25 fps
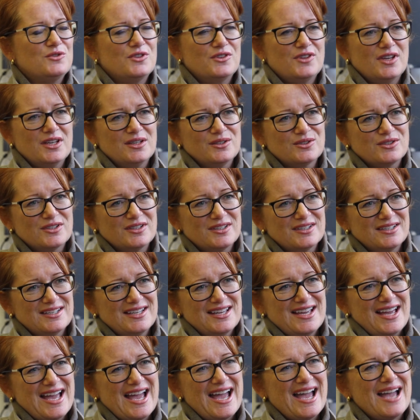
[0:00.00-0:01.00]
of things.
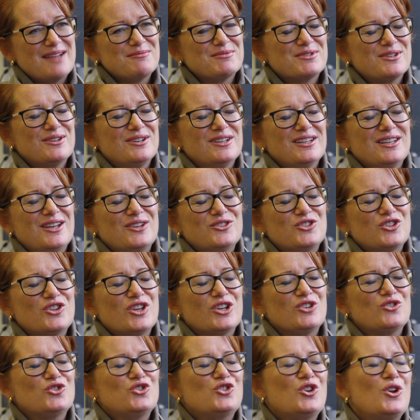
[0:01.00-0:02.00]
Absolutely, let's
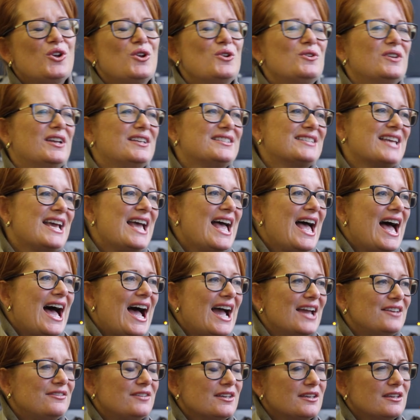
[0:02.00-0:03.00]
think two lists.
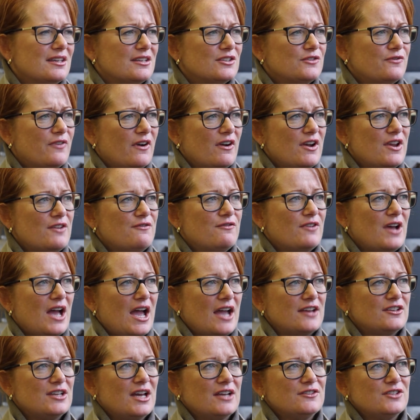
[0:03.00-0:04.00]
I think it's very,
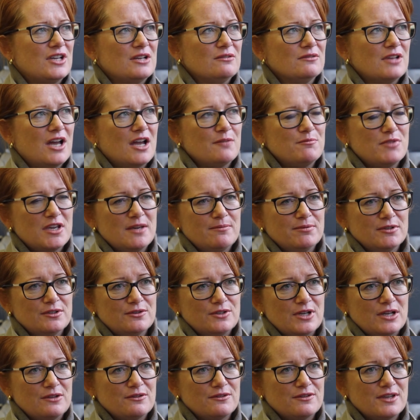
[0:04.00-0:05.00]
I don't like people who
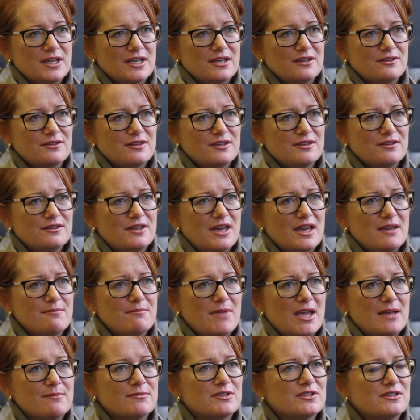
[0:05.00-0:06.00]
don't think that they
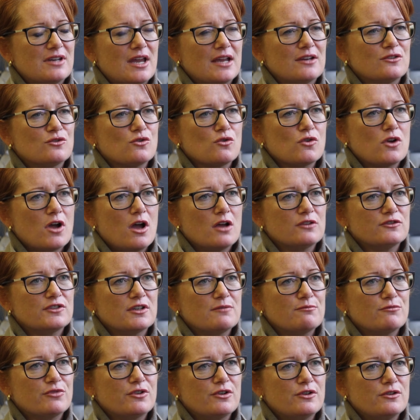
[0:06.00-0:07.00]
make mistakes or can't
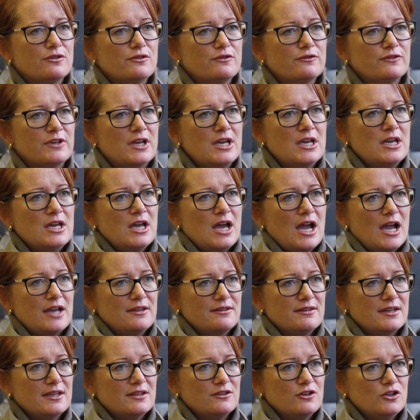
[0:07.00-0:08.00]
improve. I
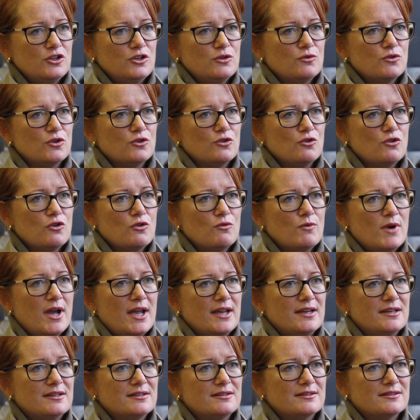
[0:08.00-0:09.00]
think that you can
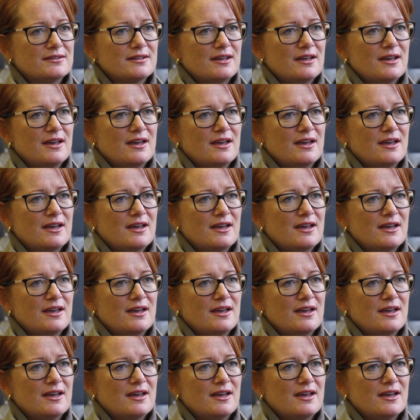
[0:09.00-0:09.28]
always